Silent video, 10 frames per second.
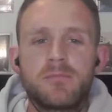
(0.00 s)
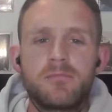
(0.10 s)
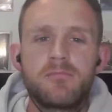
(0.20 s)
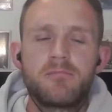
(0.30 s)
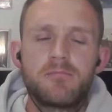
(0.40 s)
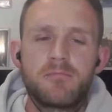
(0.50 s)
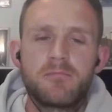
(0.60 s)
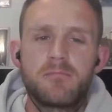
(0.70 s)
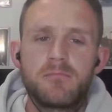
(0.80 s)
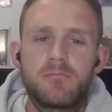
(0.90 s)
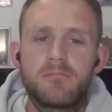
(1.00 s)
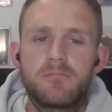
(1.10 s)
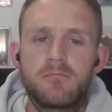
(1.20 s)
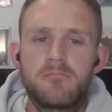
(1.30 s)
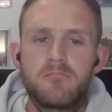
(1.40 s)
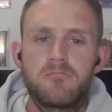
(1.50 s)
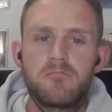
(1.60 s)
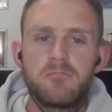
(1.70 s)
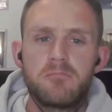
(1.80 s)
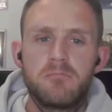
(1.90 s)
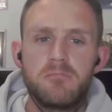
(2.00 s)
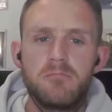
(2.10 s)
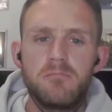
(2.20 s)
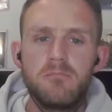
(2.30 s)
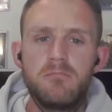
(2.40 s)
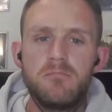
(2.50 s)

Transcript: This person isn't speaking.